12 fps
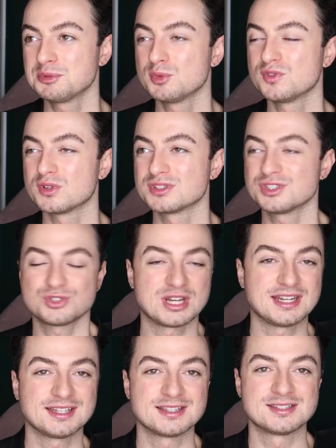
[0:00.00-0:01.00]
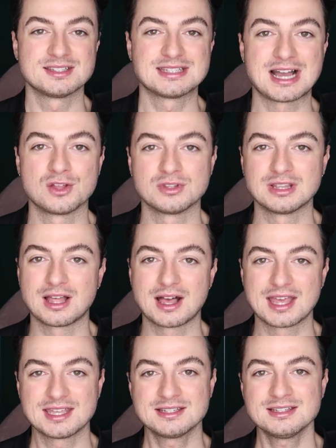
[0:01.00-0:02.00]
we move on to Stray Kids down the
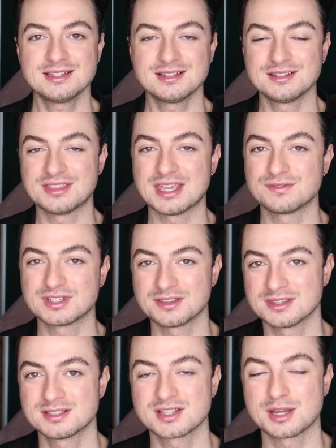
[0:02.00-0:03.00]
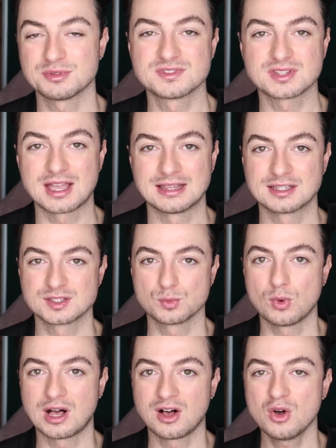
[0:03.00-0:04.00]
line, they've done this type of styling
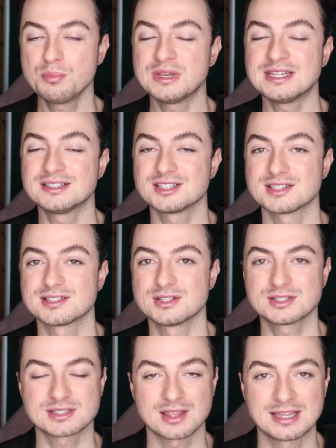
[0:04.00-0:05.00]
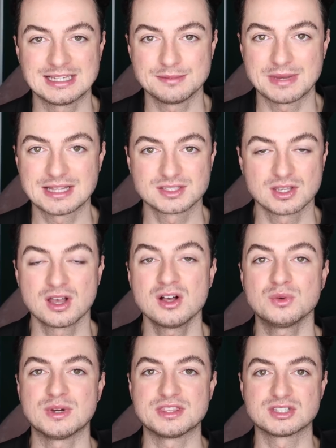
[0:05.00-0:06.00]
as well, but it does look slightly
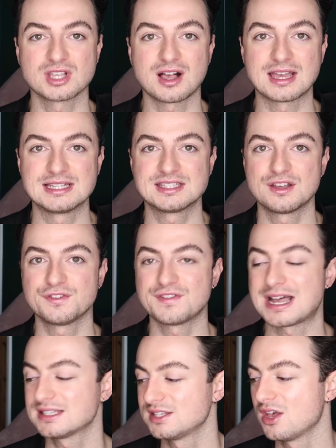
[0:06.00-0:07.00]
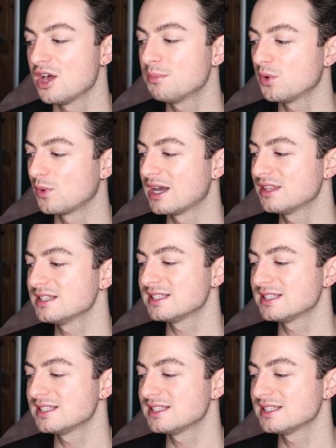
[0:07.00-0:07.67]
better where the ties are fatter. But where